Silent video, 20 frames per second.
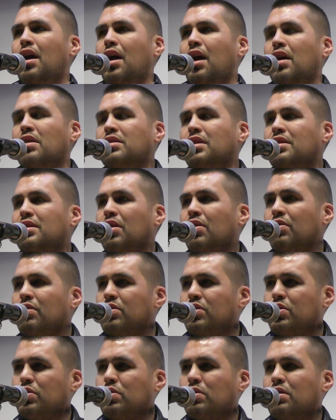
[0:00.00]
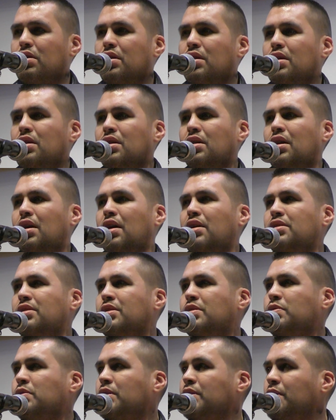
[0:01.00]
As I tell the story, I
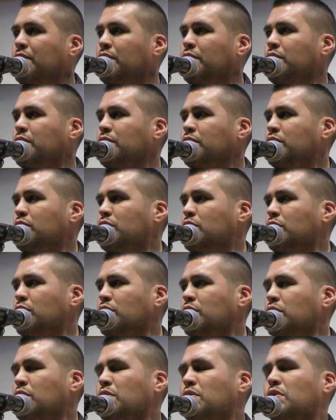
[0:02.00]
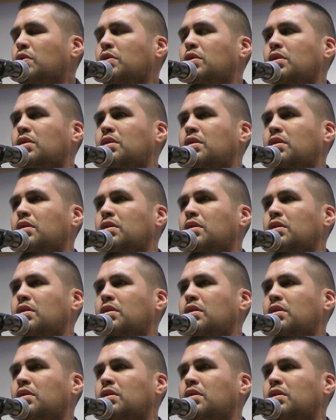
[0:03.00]
just want you to